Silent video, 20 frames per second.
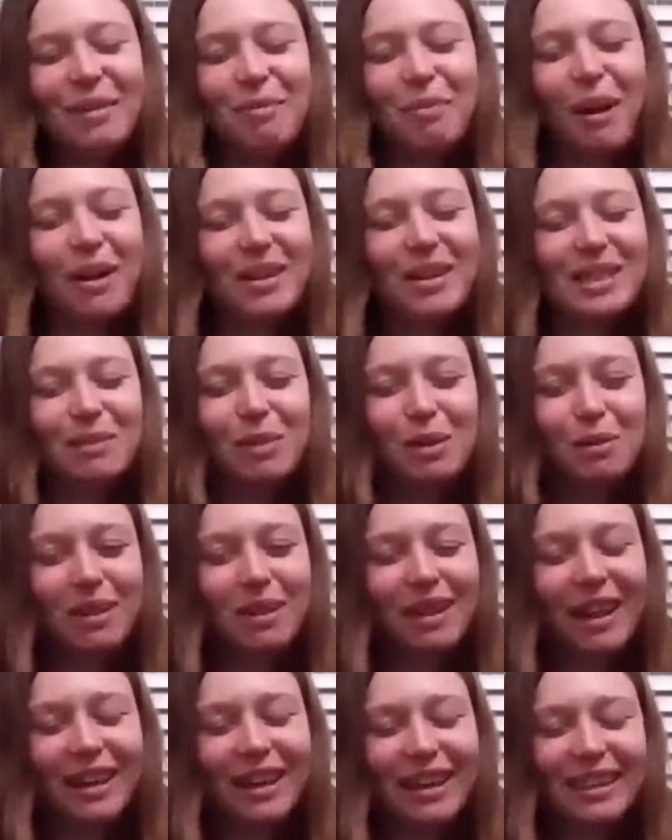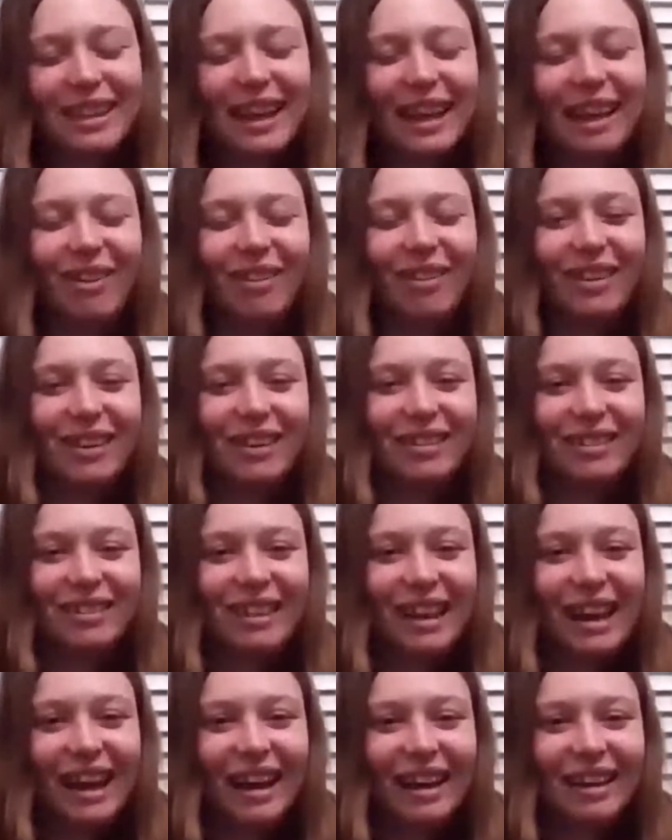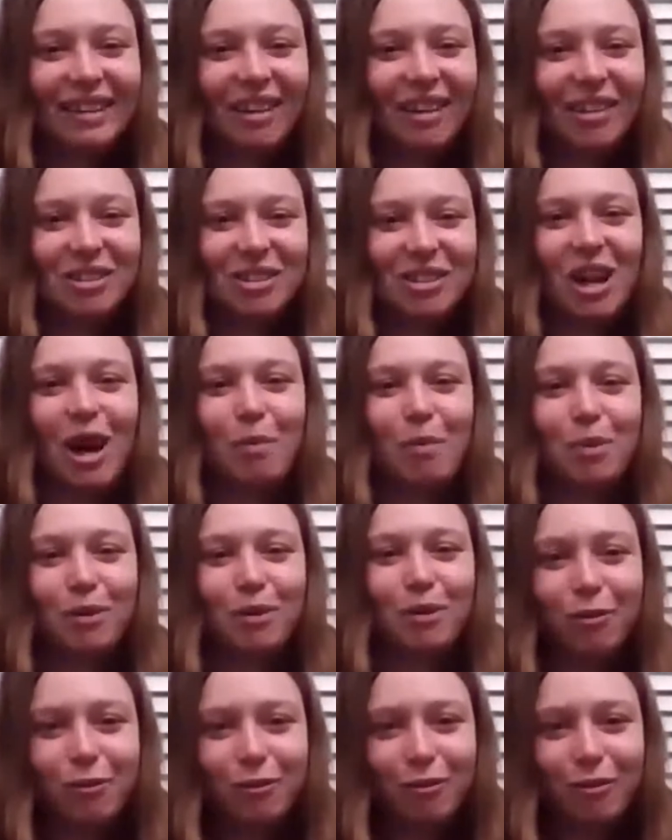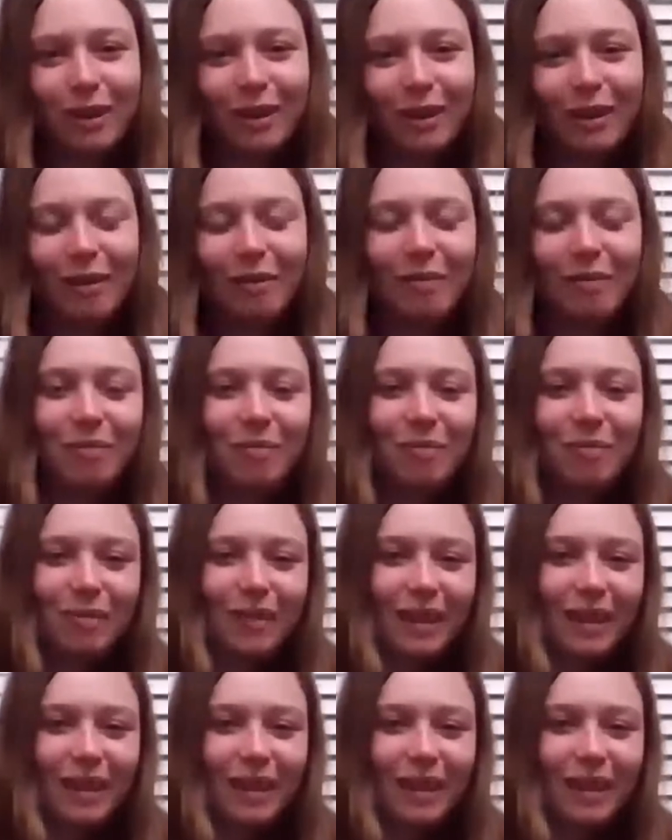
I could possibly be letting down. And that on top of the